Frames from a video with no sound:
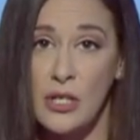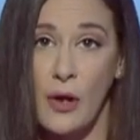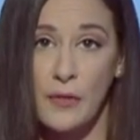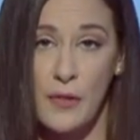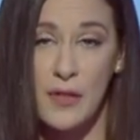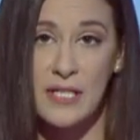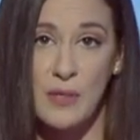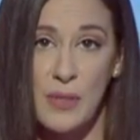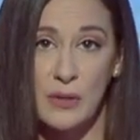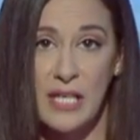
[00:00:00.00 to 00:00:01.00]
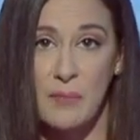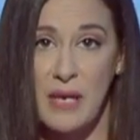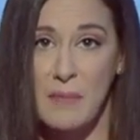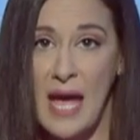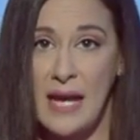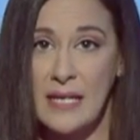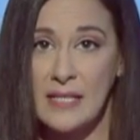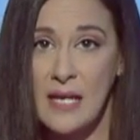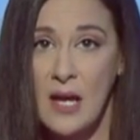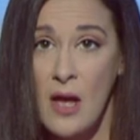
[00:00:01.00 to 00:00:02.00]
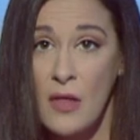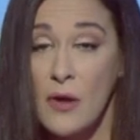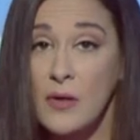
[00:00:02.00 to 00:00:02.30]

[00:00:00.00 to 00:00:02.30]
on the theatre building be made, though